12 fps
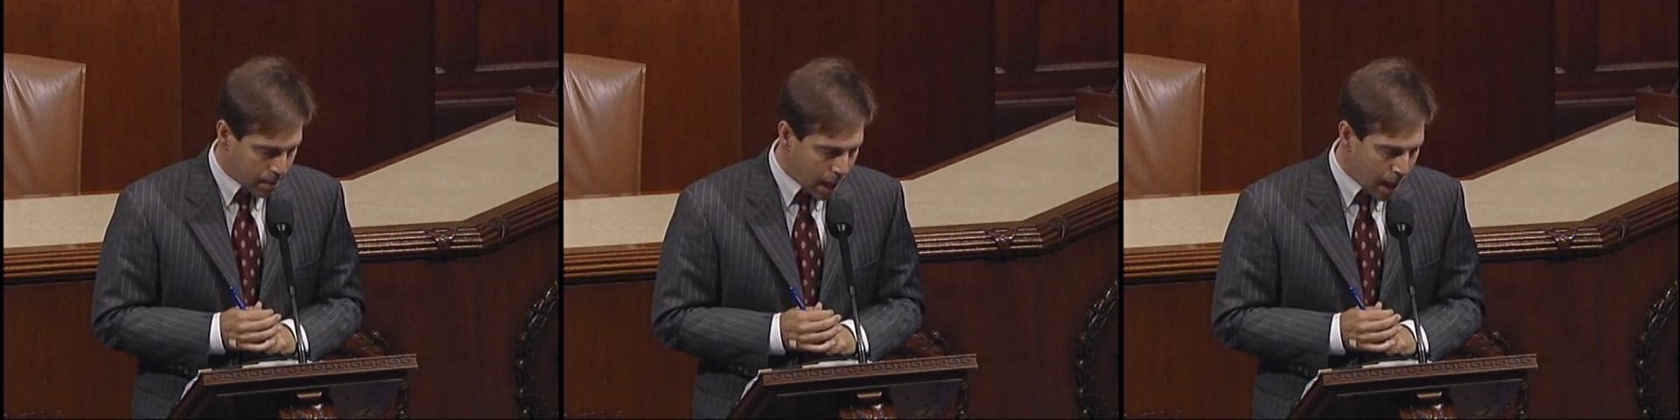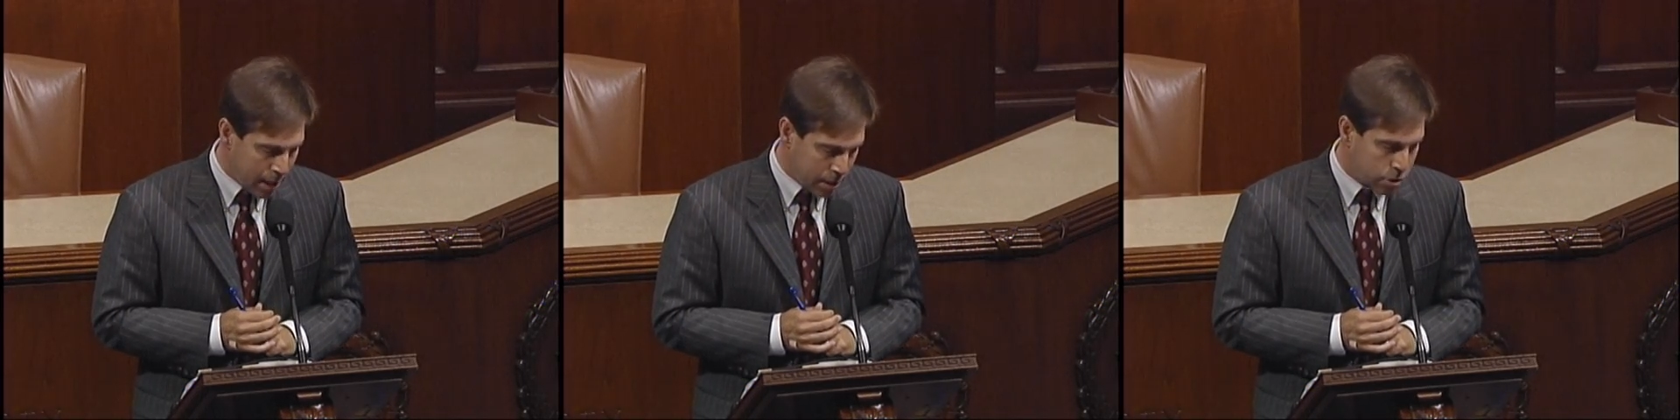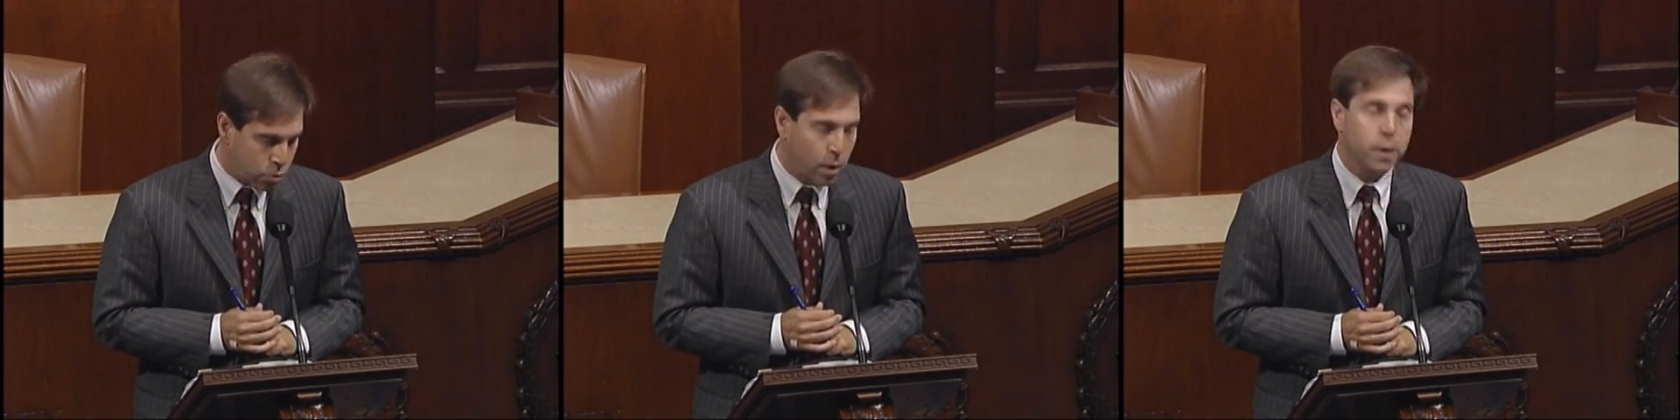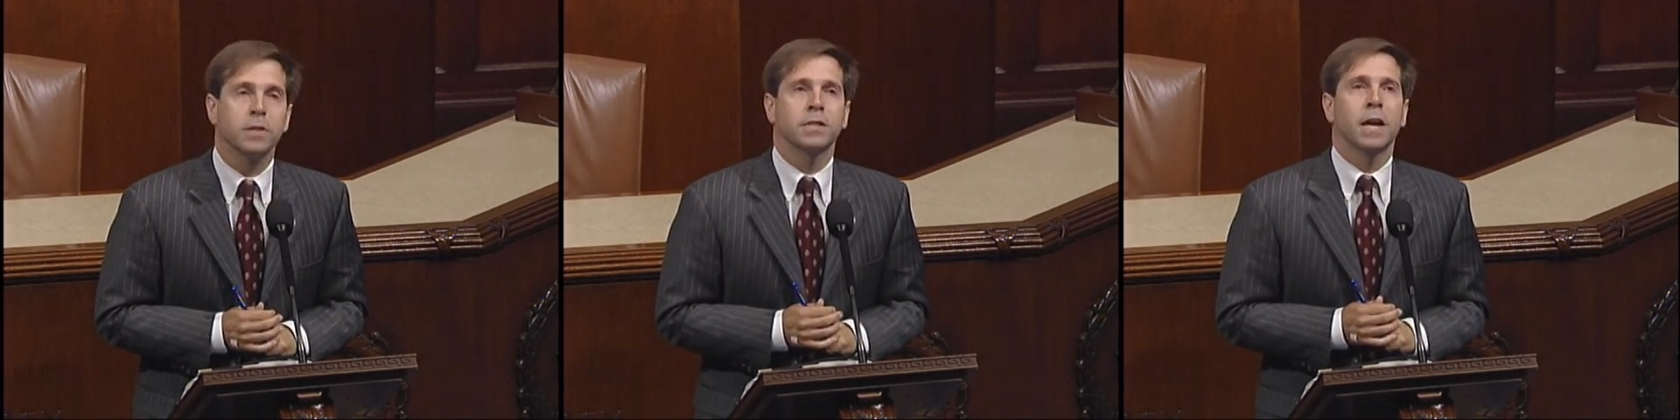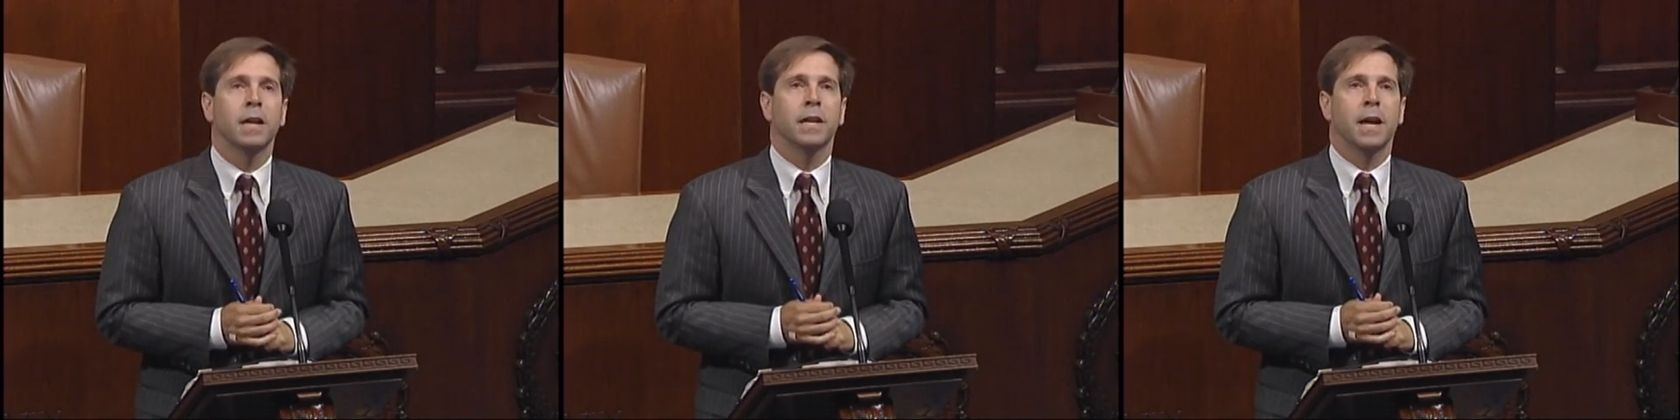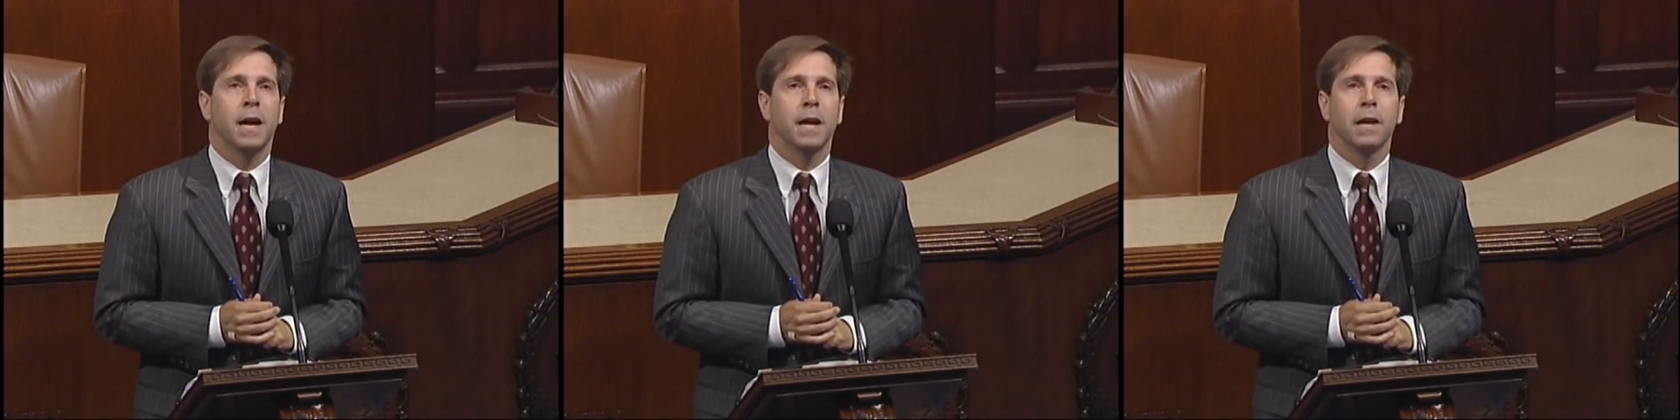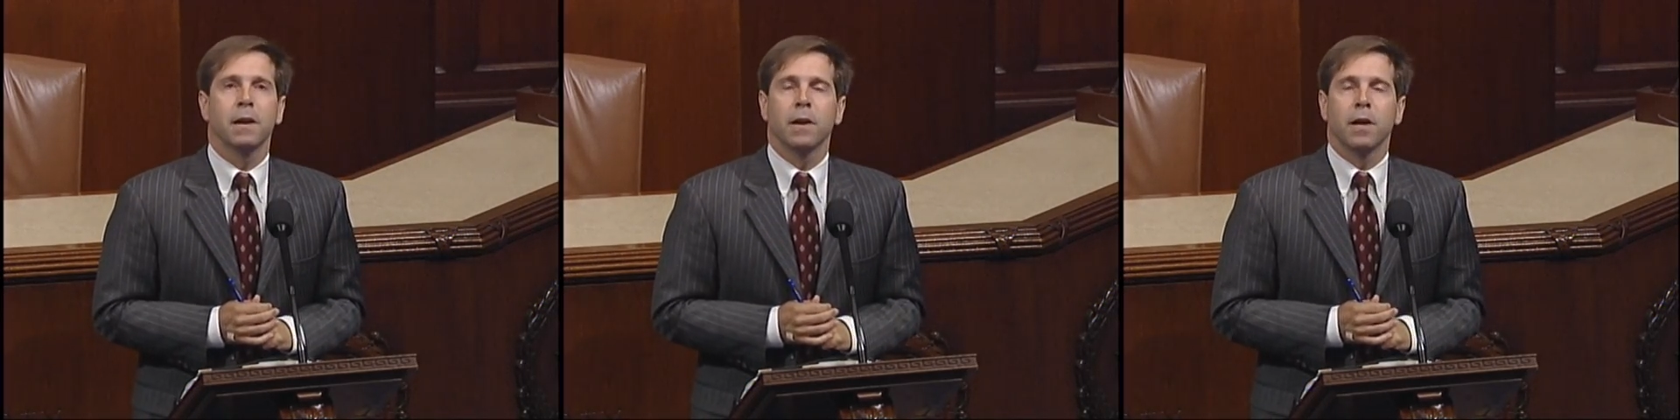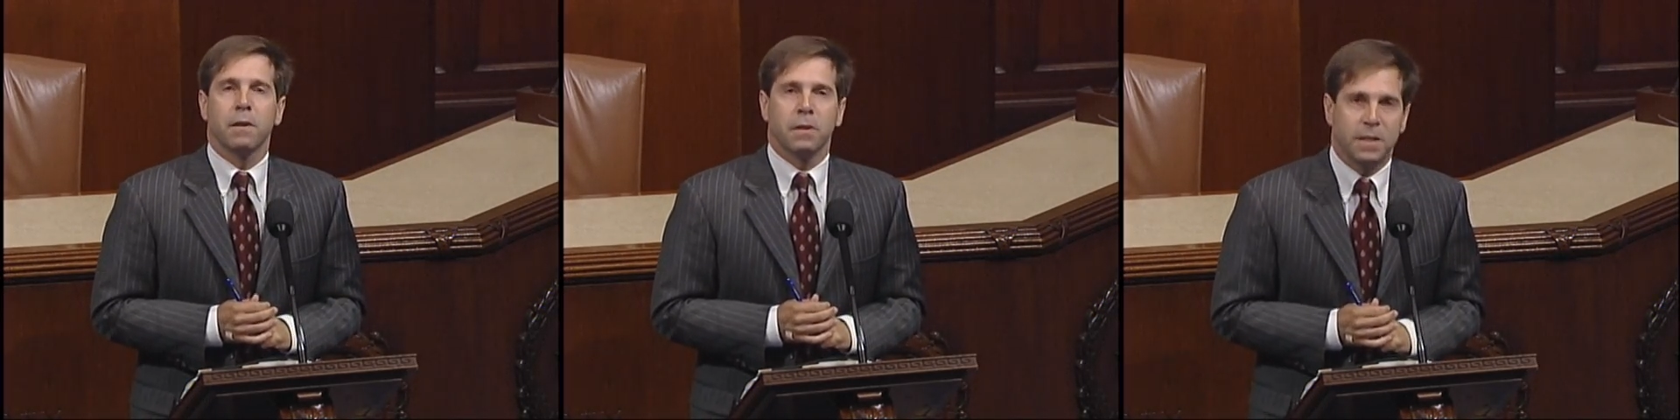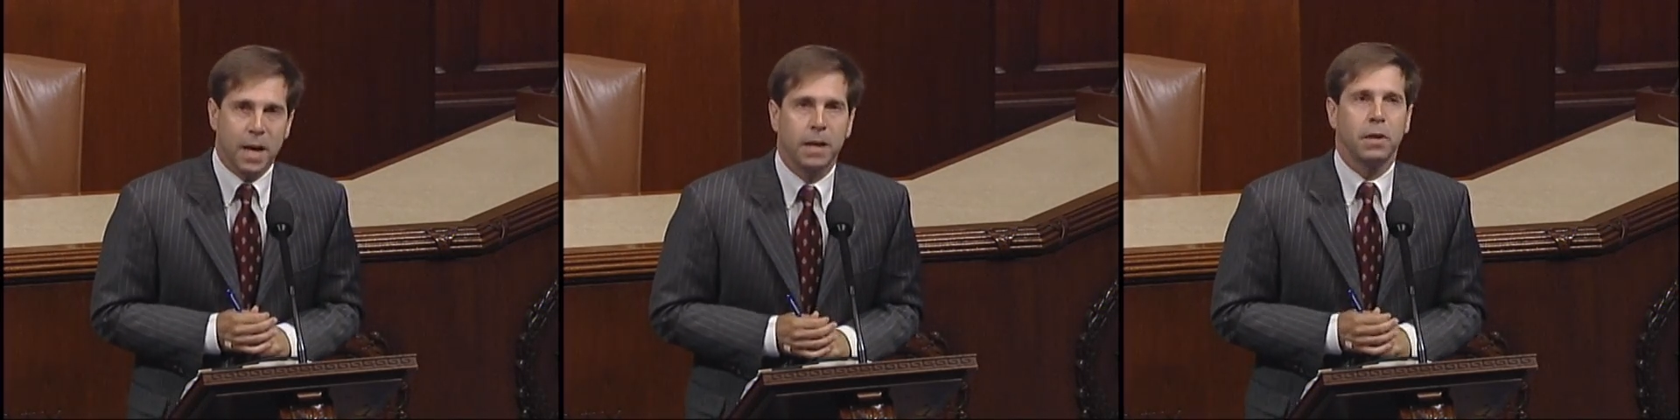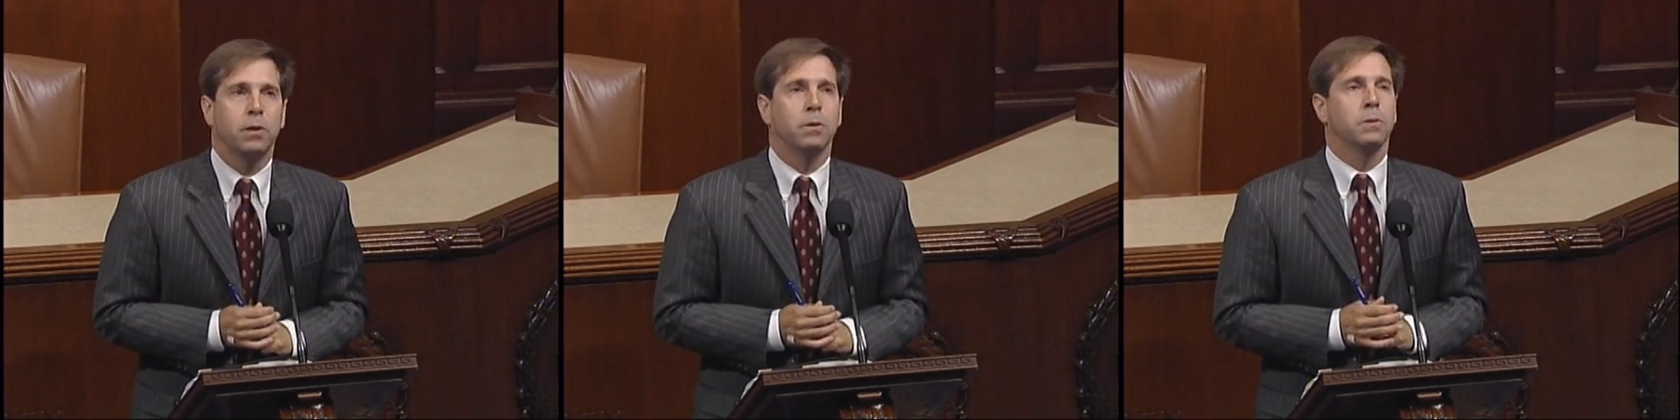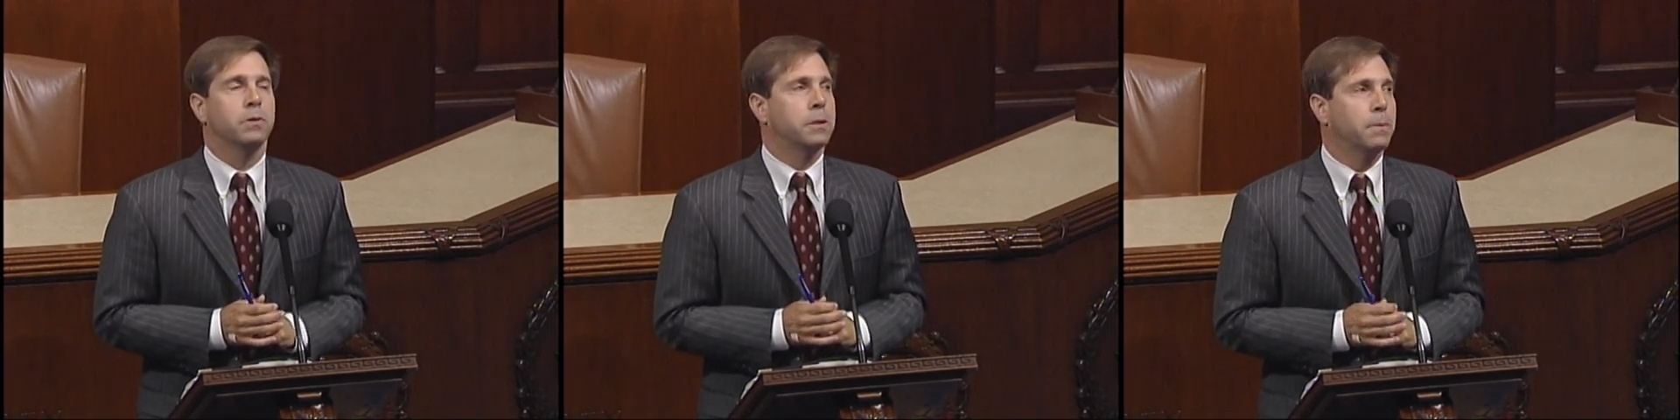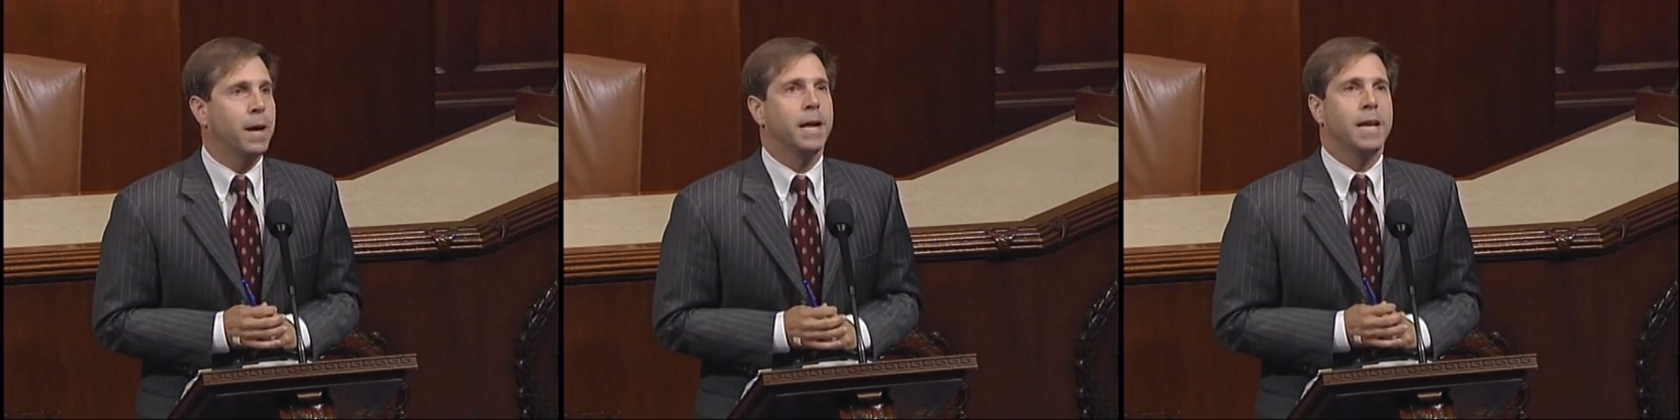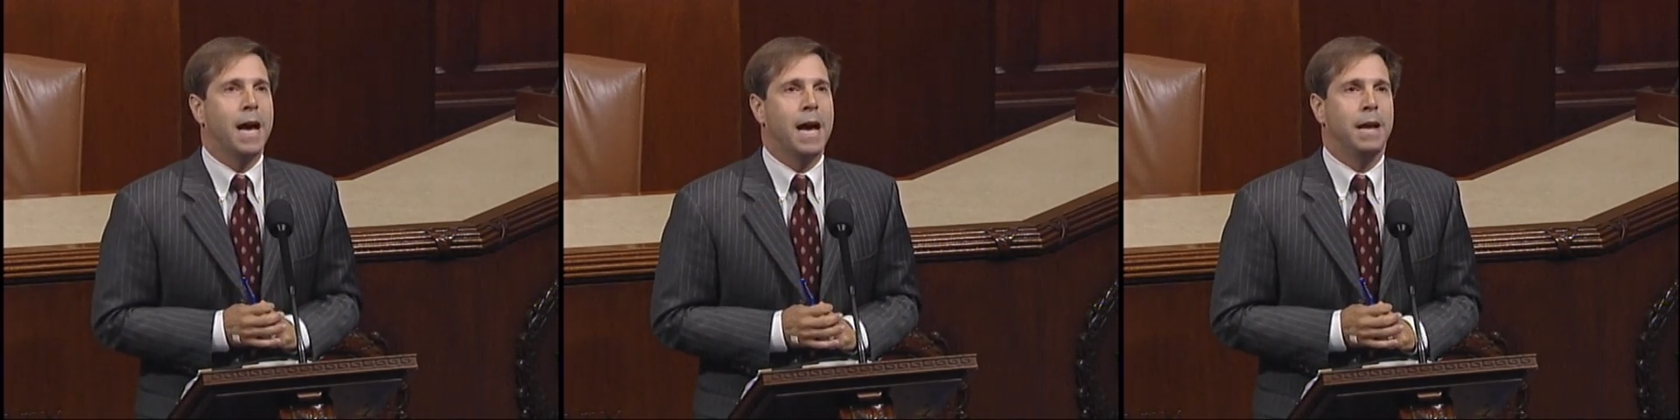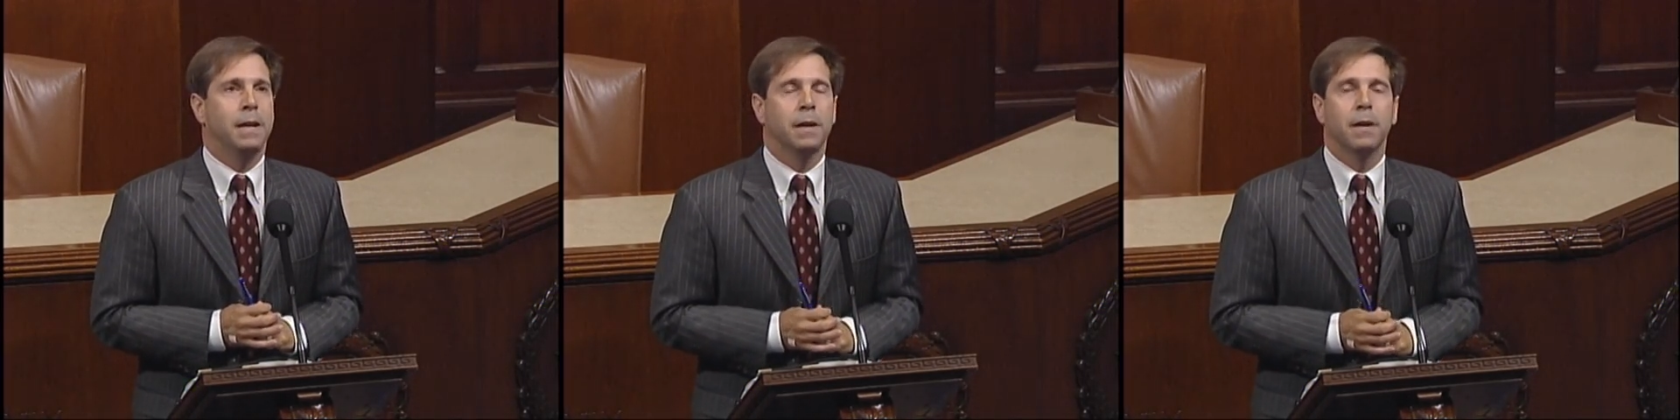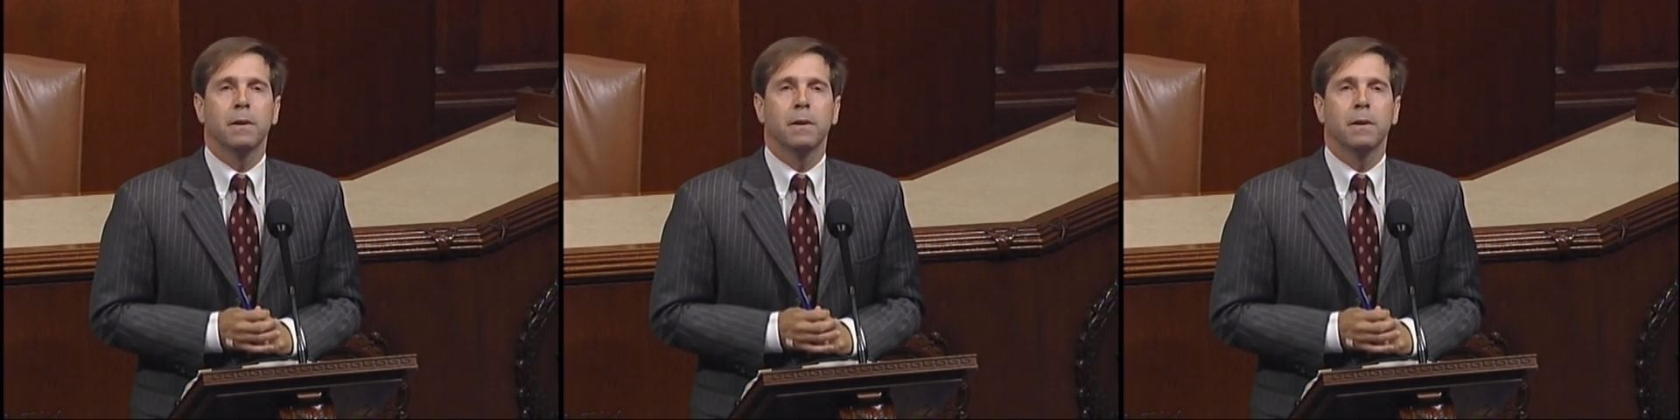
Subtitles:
I just wanted to say today, thank you to my dad,